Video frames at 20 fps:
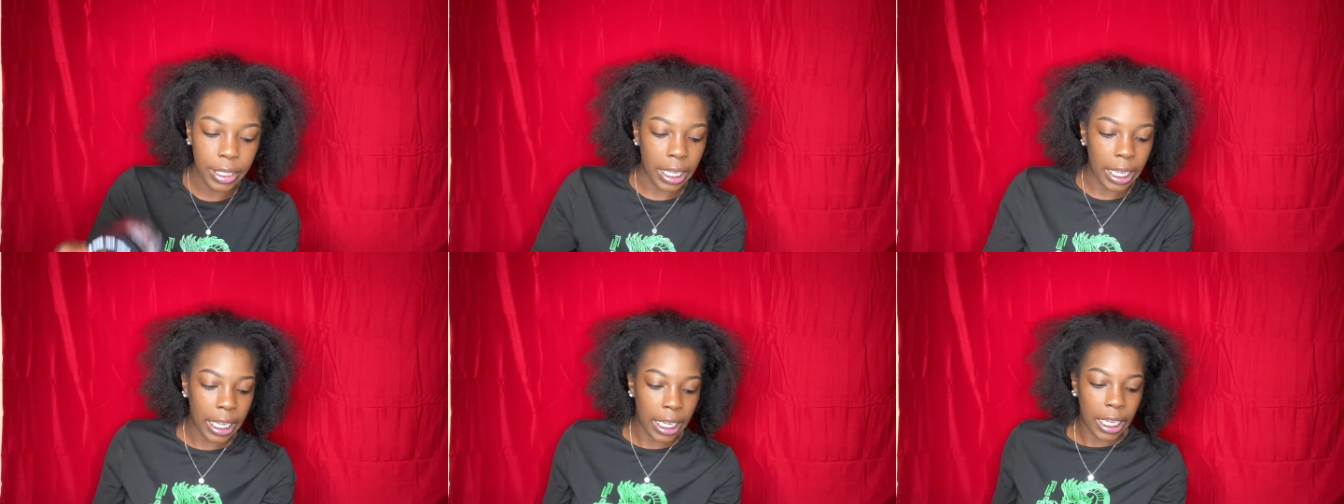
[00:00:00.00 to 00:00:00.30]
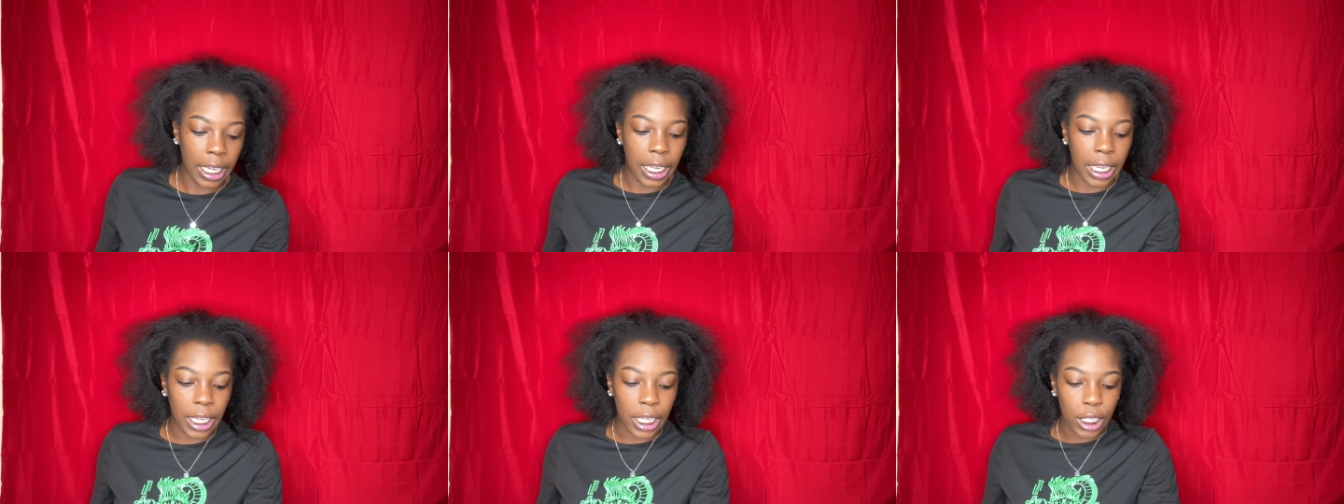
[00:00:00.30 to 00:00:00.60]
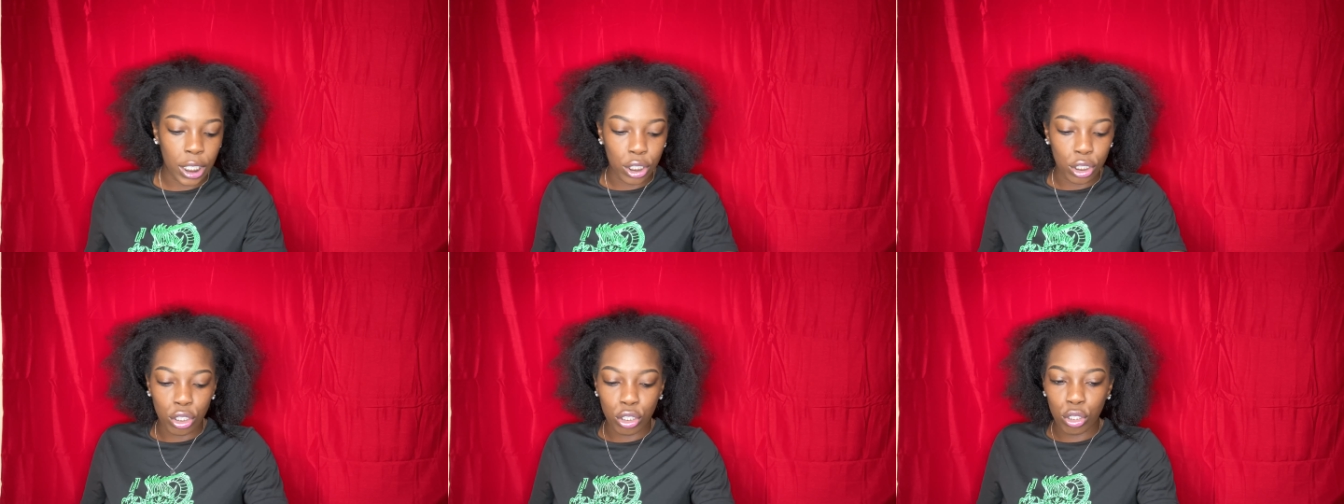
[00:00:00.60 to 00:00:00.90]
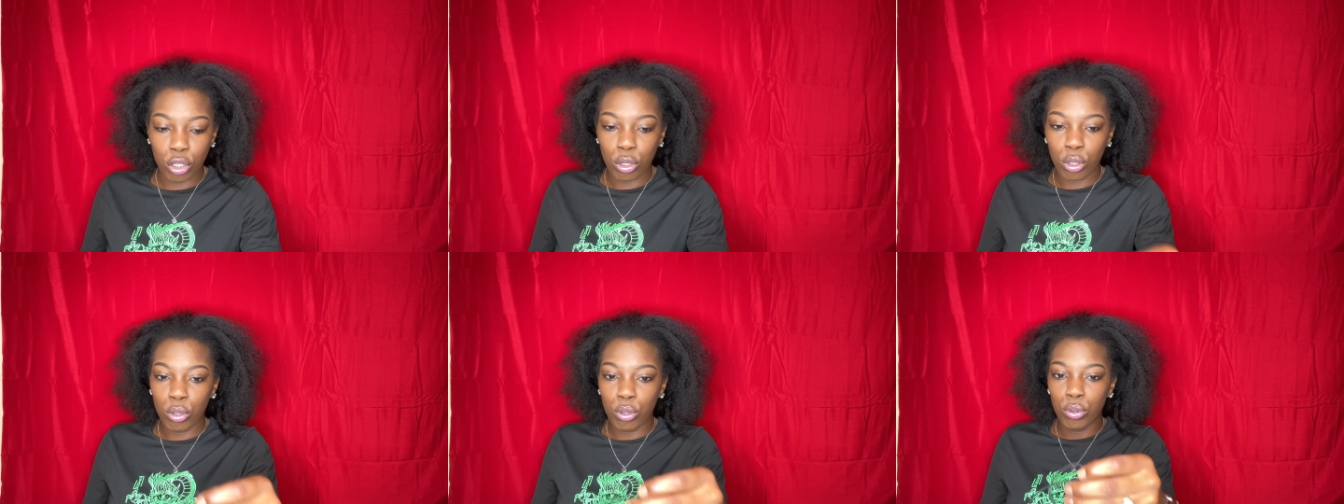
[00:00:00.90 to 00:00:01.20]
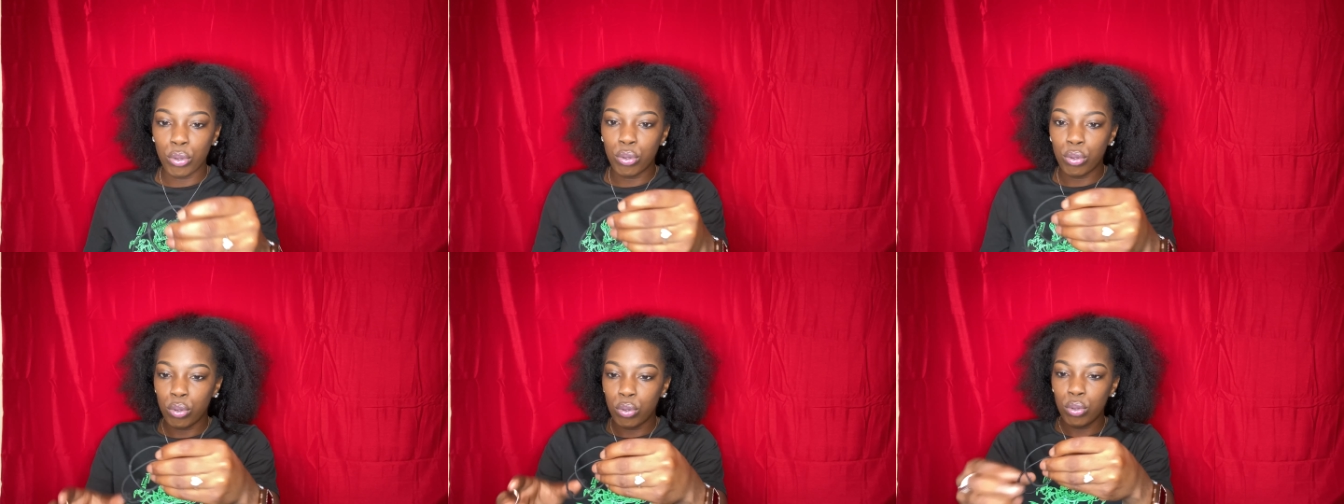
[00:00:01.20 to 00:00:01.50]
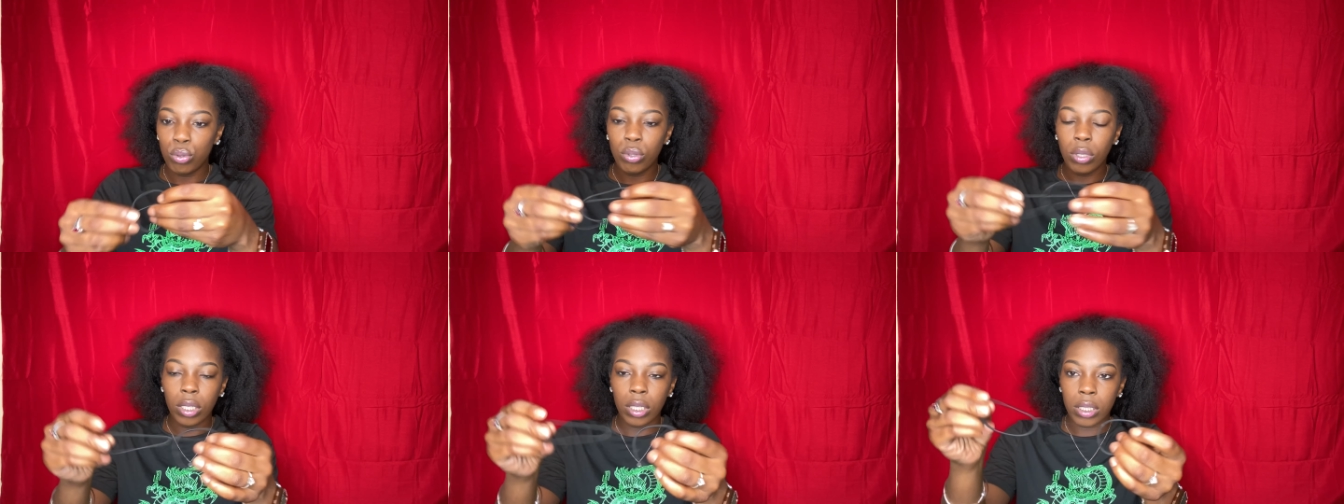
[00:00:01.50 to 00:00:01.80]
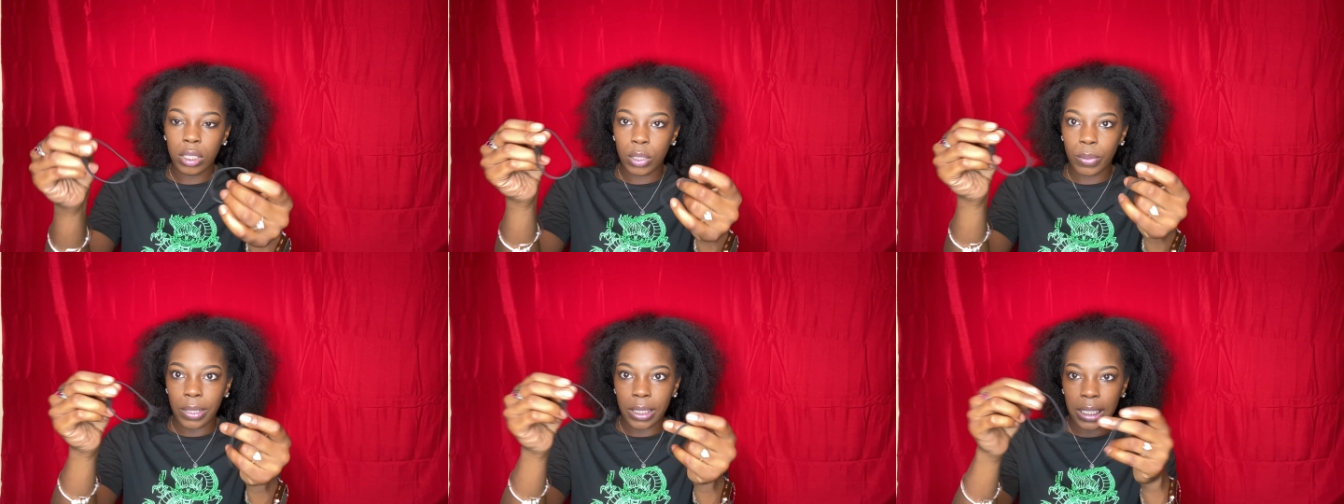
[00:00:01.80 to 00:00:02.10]
and two
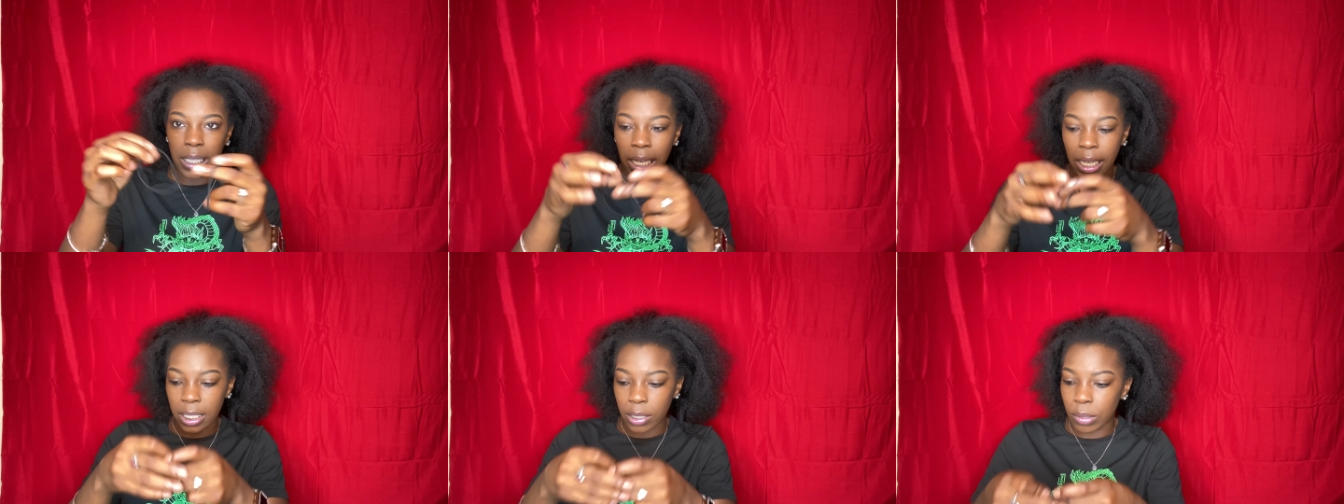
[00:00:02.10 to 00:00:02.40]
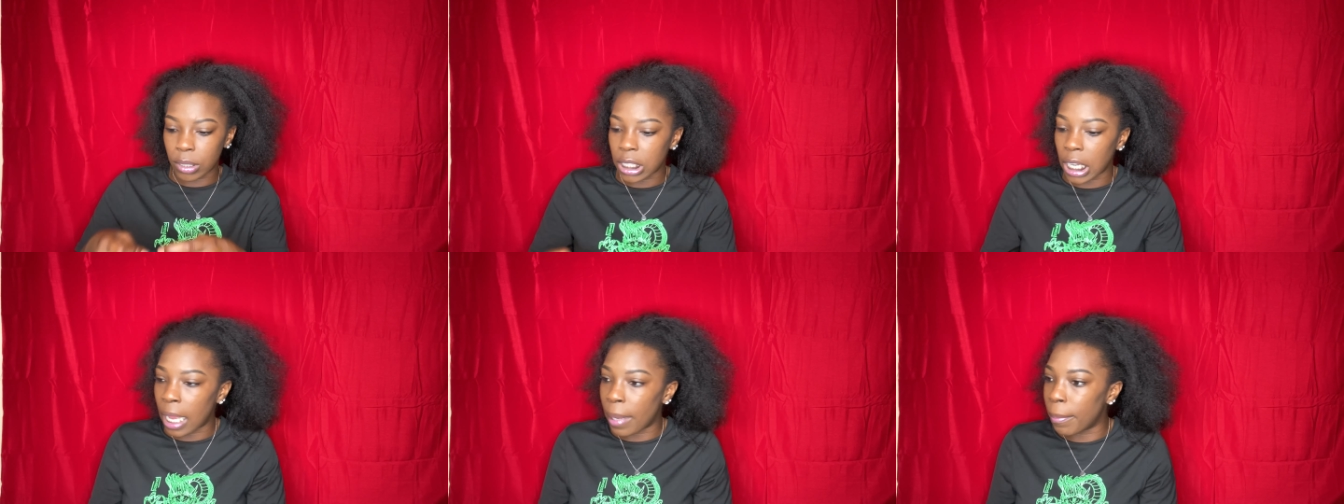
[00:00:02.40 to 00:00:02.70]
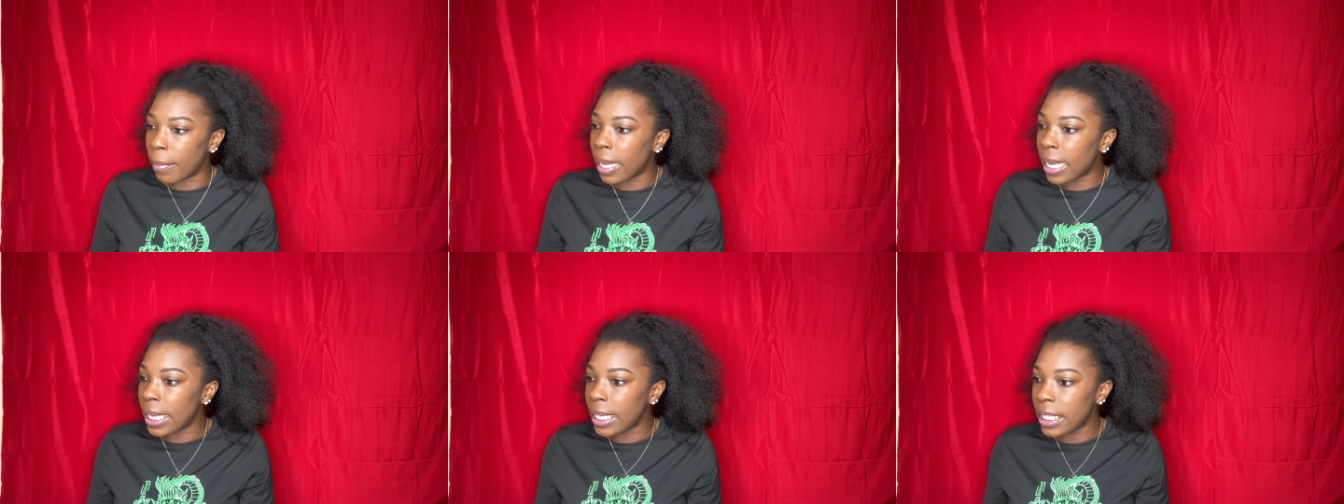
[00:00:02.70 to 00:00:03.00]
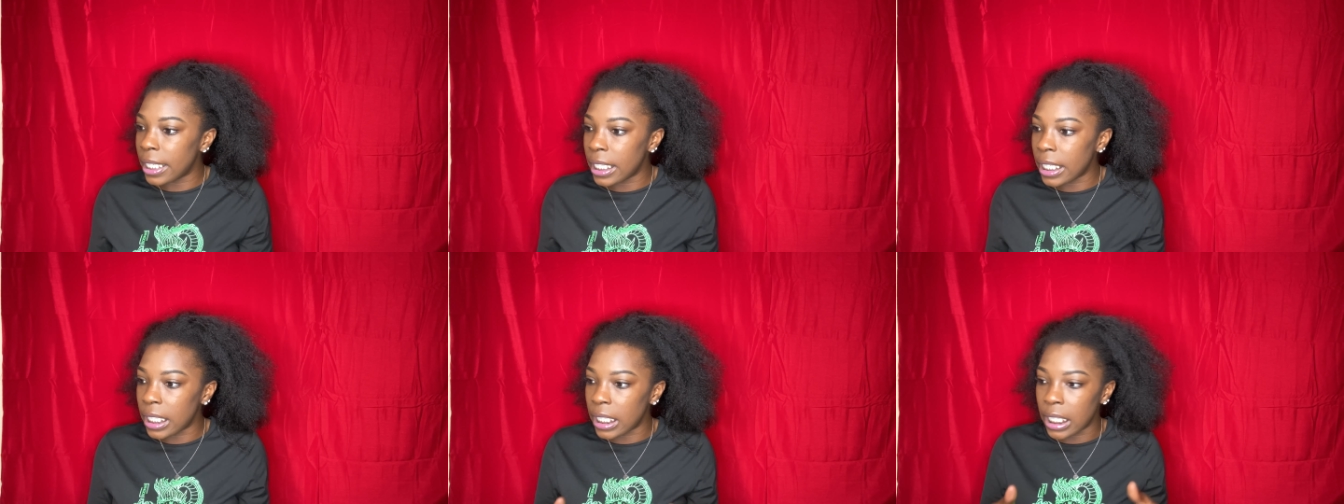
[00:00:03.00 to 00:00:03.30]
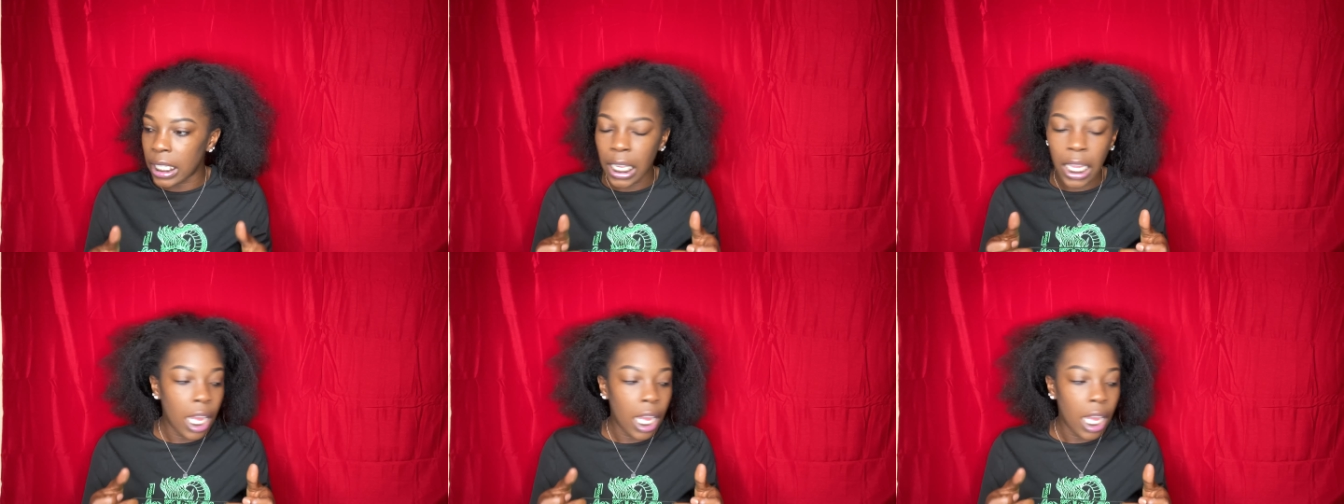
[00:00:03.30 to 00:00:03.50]
twist irons, which I might need